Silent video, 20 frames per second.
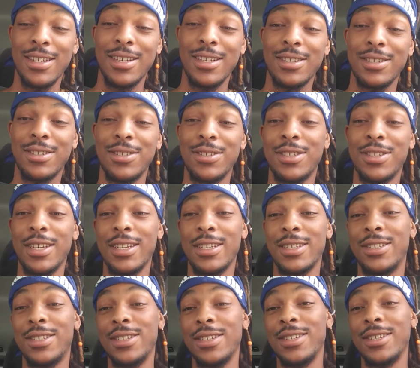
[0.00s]
she said
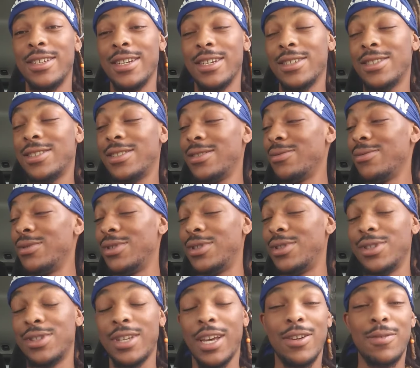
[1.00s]
she guessed when she
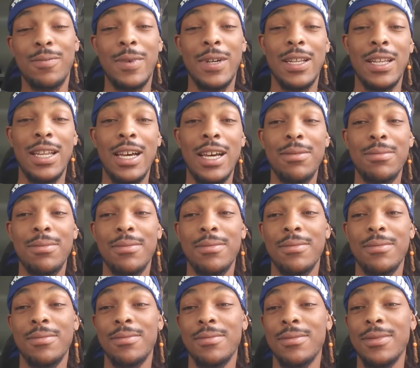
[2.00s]
sat on my lap
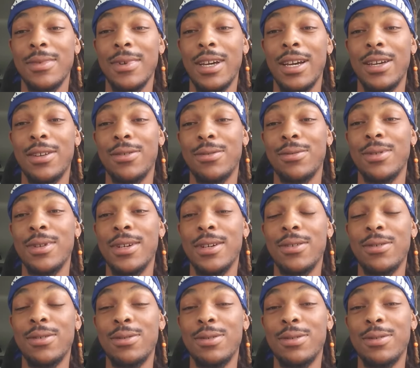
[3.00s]
I don't
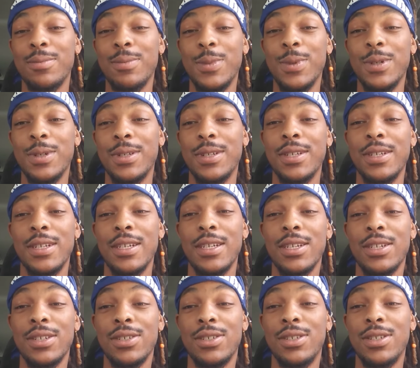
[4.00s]
know, but
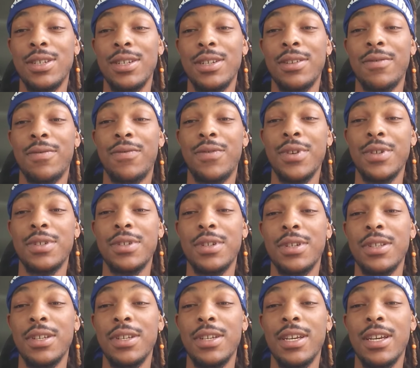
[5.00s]
she didn't
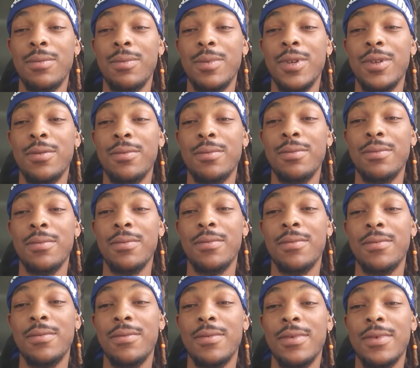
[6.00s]
physically hand me them.
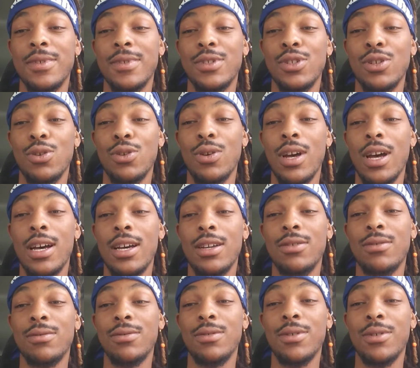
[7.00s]
So I
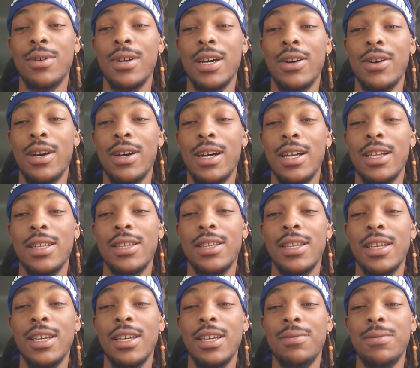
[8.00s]
don't know how I,
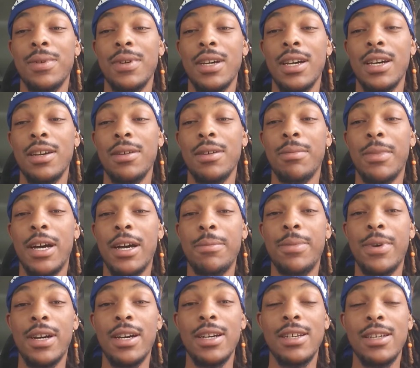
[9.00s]
they even got in my
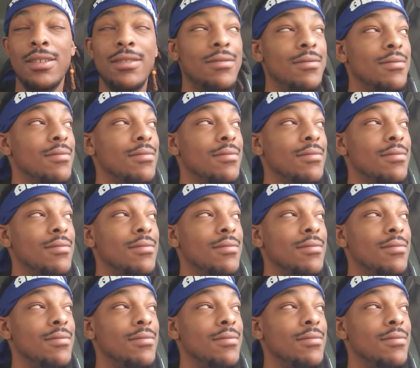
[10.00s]
pocket.